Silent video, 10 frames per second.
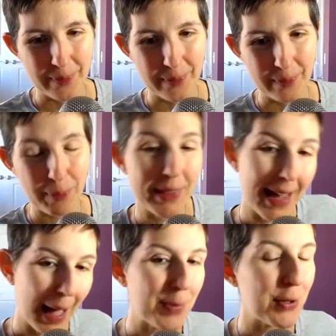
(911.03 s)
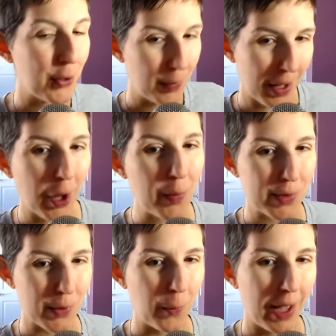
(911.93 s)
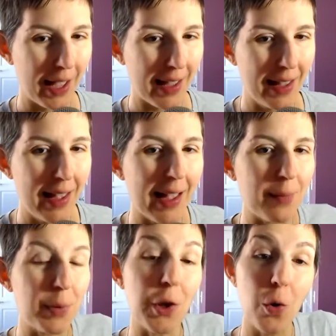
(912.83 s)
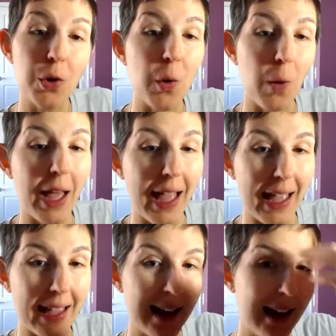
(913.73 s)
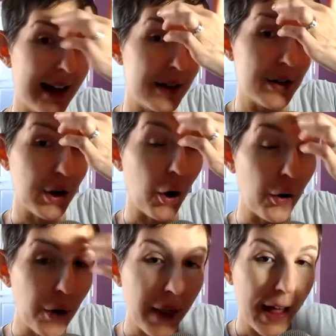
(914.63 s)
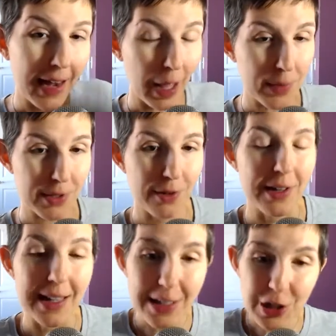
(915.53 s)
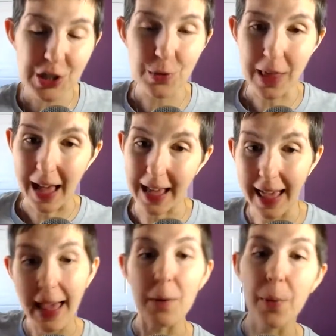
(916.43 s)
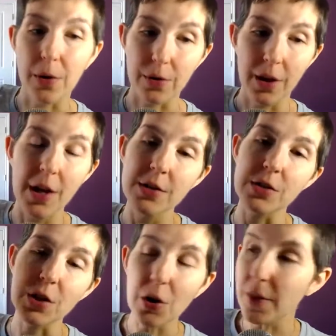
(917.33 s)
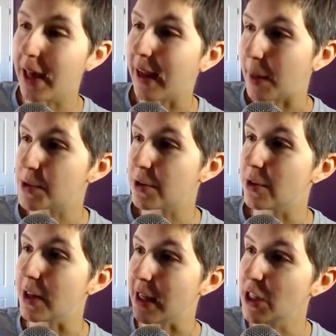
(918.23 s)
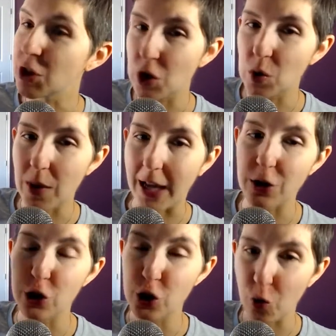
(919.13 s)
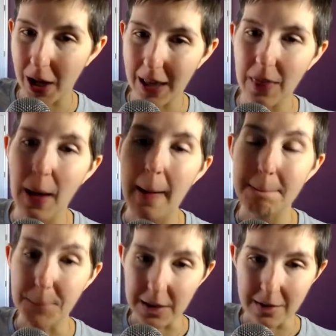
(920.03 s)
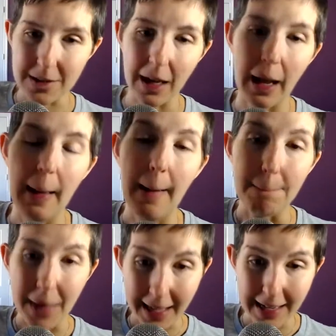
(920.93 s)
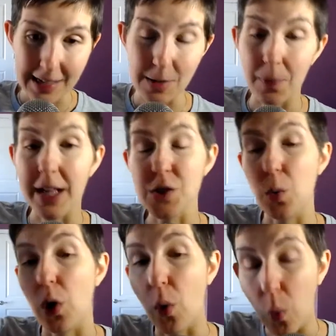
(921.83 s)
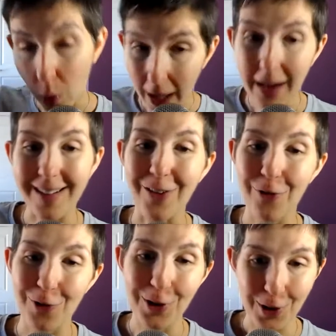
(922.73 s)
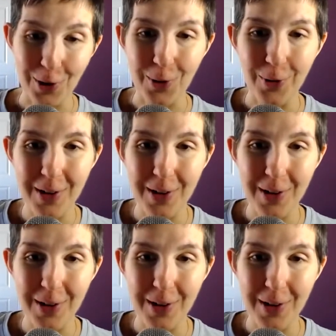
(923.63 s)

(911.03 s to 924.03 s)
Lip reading: But that obstacle becomes the way. But the only way to turn that obstacle into that catapult, to turn that obstacle into that strength building mechanism that's required for you